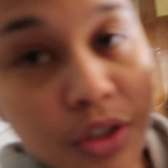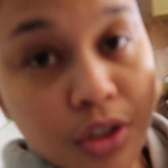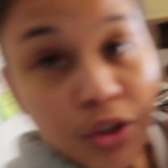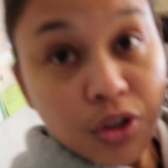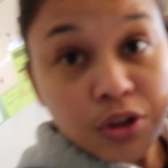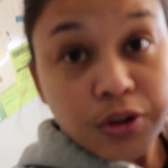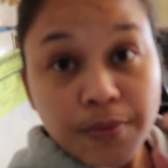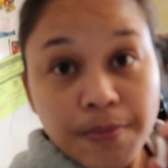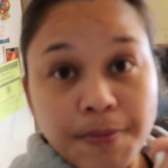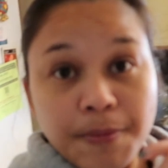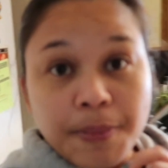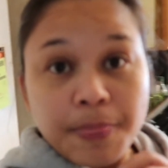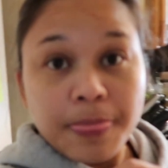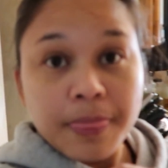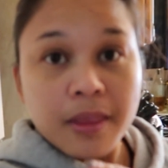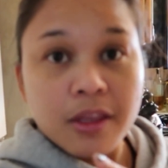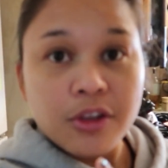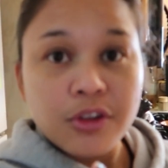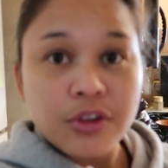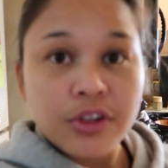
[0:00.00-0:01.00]
So,
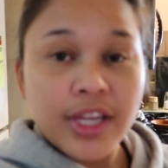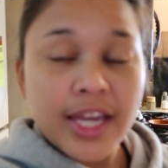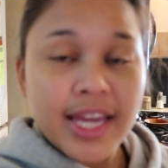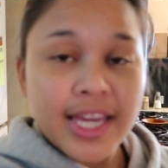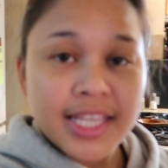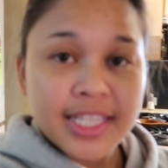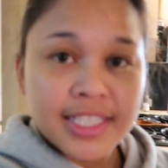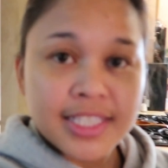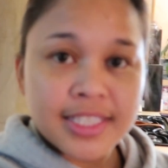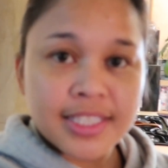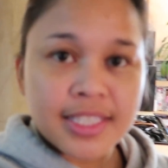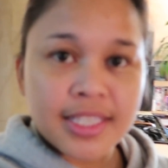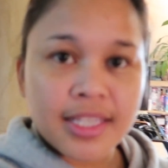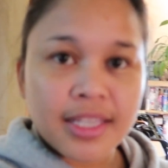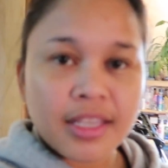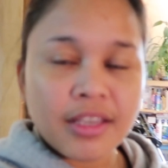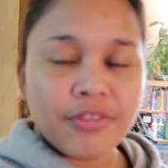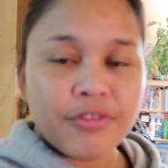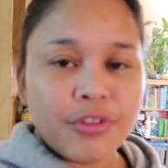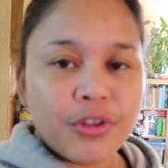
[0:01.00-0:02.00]
you guys,
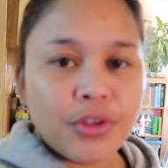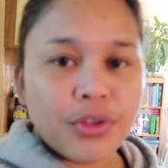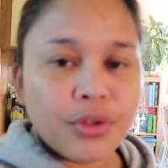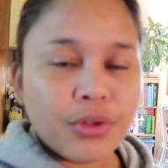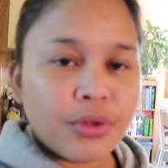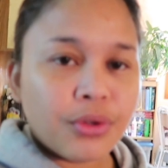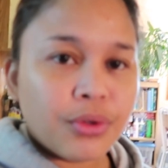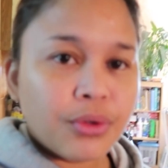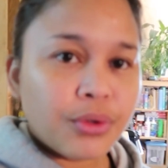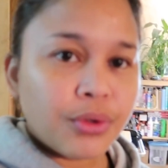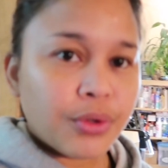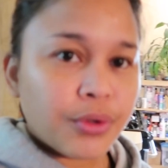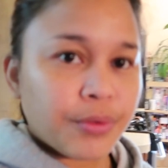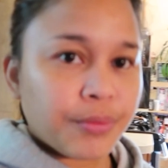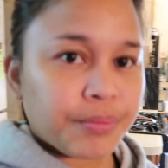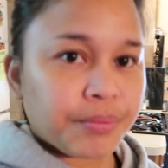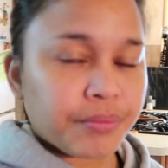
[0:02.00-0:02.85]
if you